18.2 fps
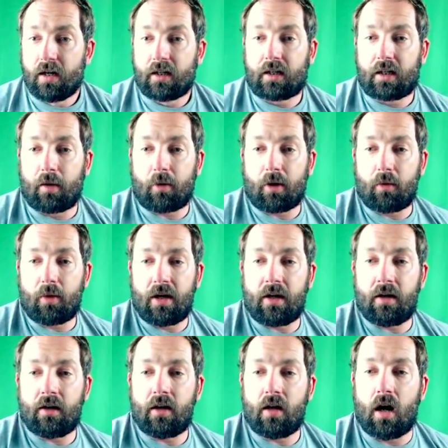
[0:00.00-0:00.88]
Kimberly
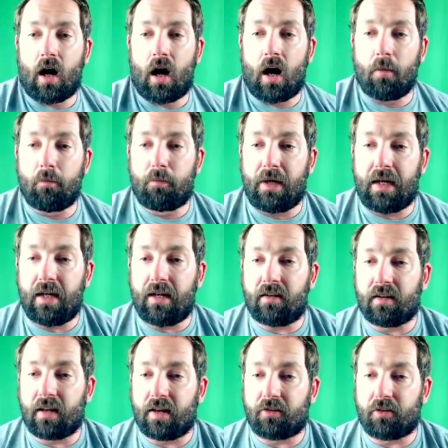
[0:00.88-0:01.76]
Wynn, beans,
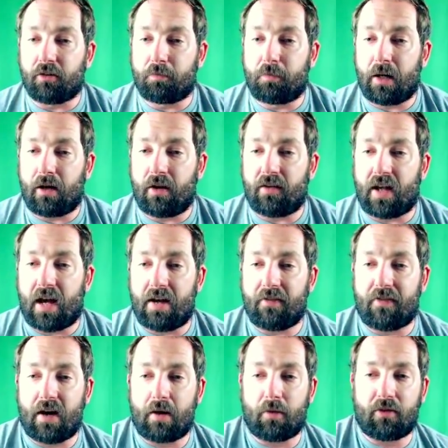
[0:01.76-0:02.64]
lentils, berries, high
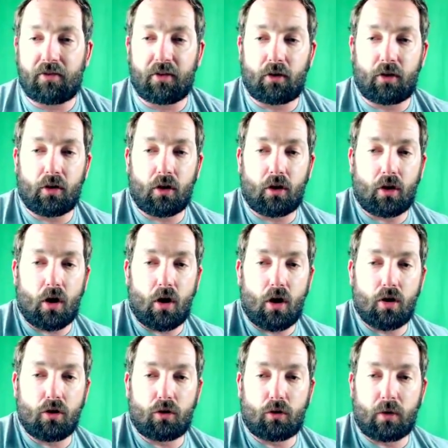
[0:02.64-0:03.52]
fiber cereal are
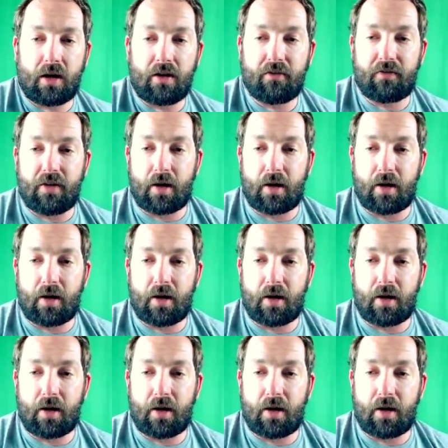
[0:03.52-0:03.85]
all great fiber